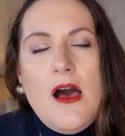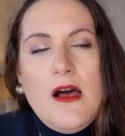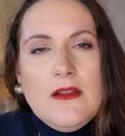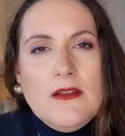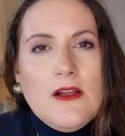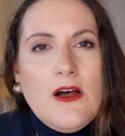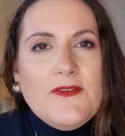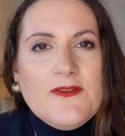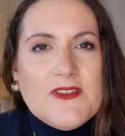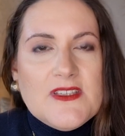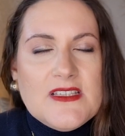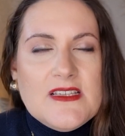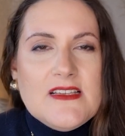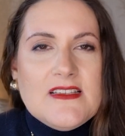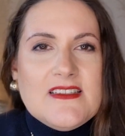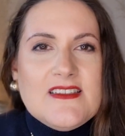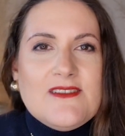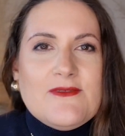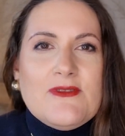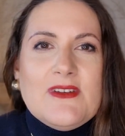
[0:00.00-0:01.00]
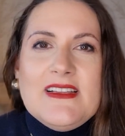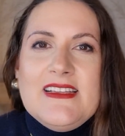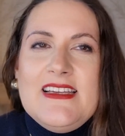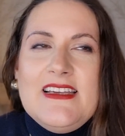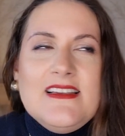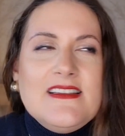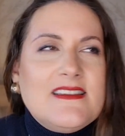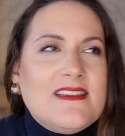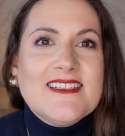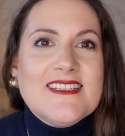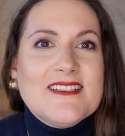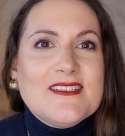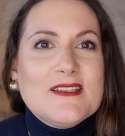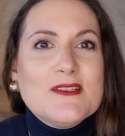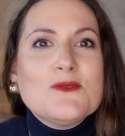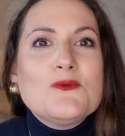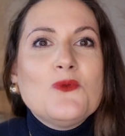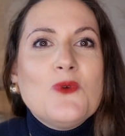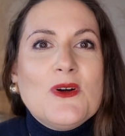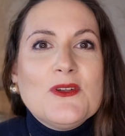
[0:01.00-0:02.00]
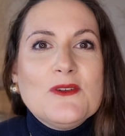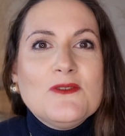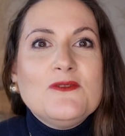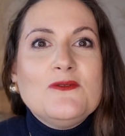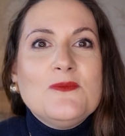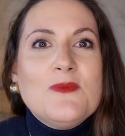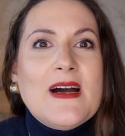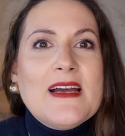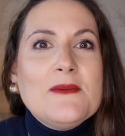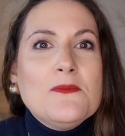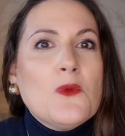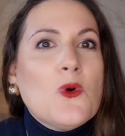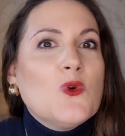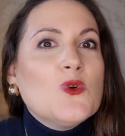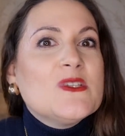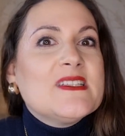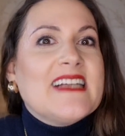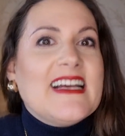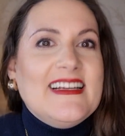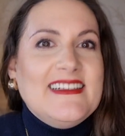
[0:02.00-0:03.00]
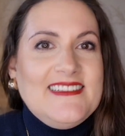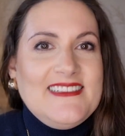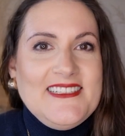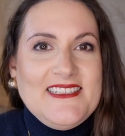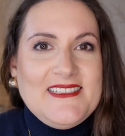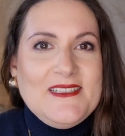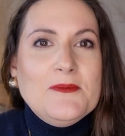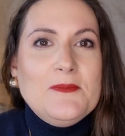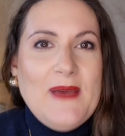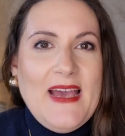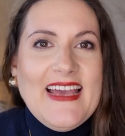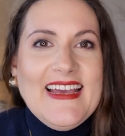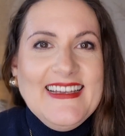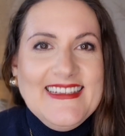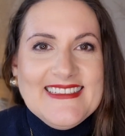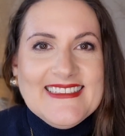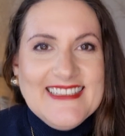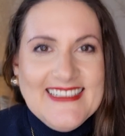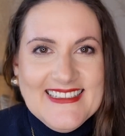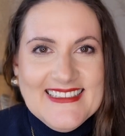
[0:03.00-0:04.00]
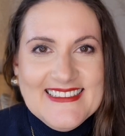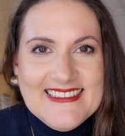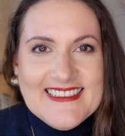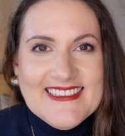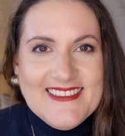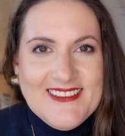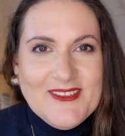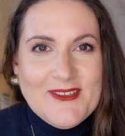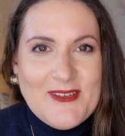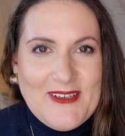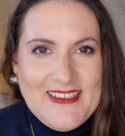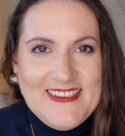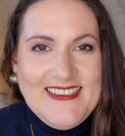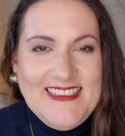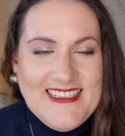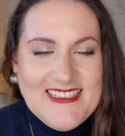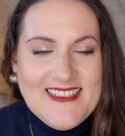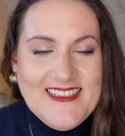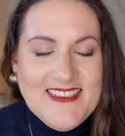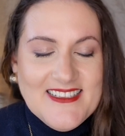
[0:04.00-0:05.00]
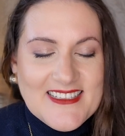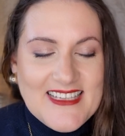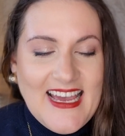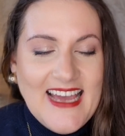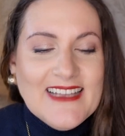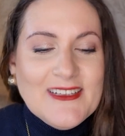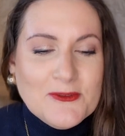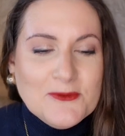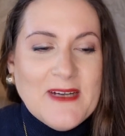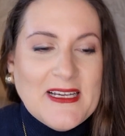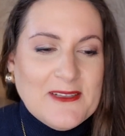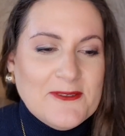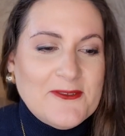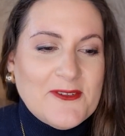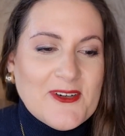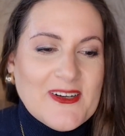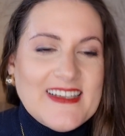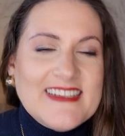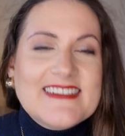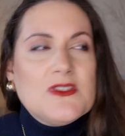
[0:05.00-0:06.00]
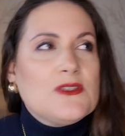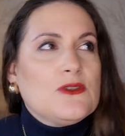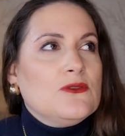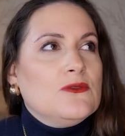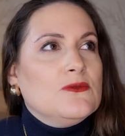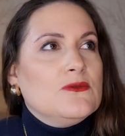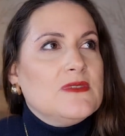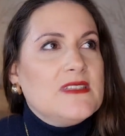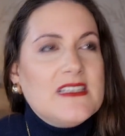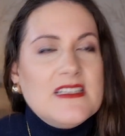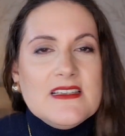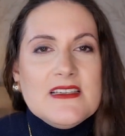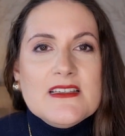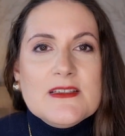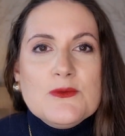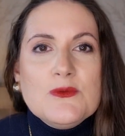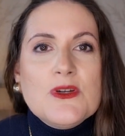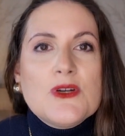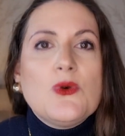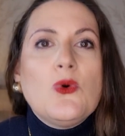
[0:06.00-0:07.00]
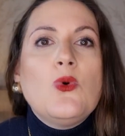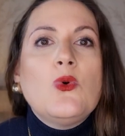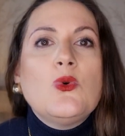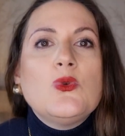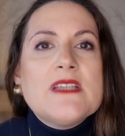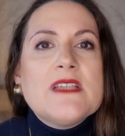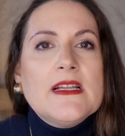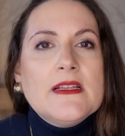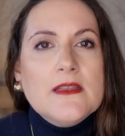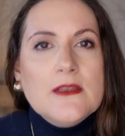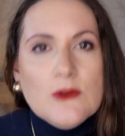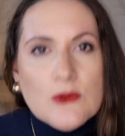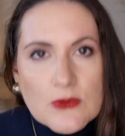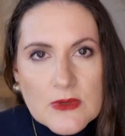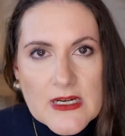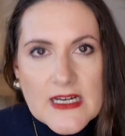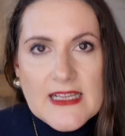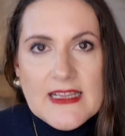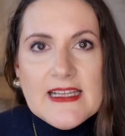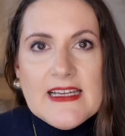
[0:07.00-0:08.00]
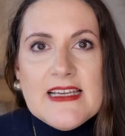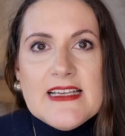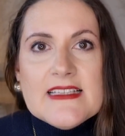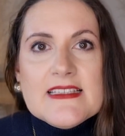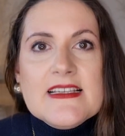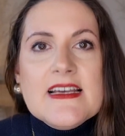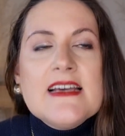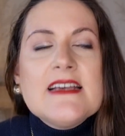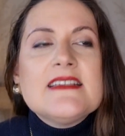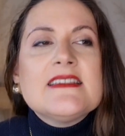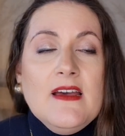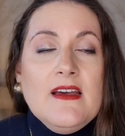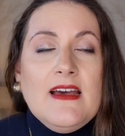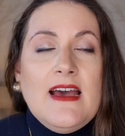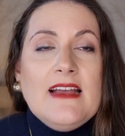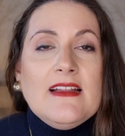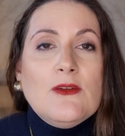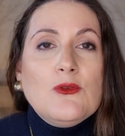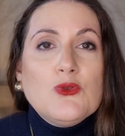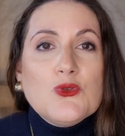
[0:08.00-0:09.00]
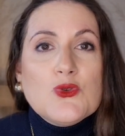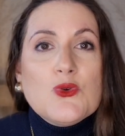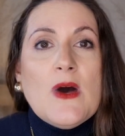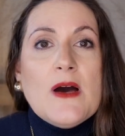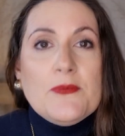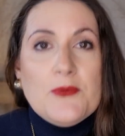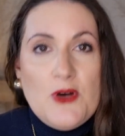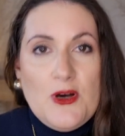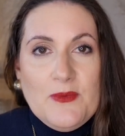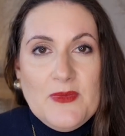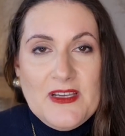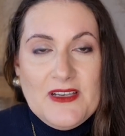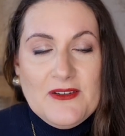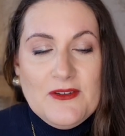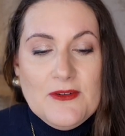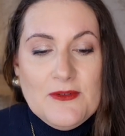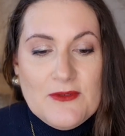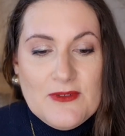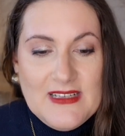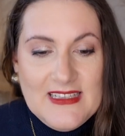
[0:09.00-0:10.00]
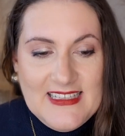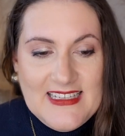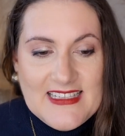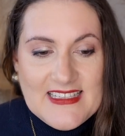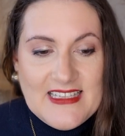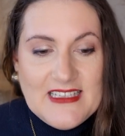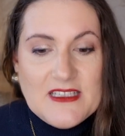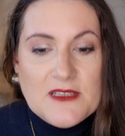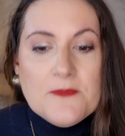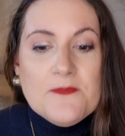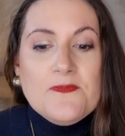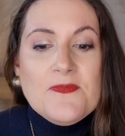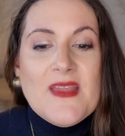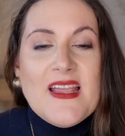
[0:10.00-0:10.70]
I loved this release. This is one of my most anticipated releases. Can't wait for it. So these were all the new releases and also upcoming releases.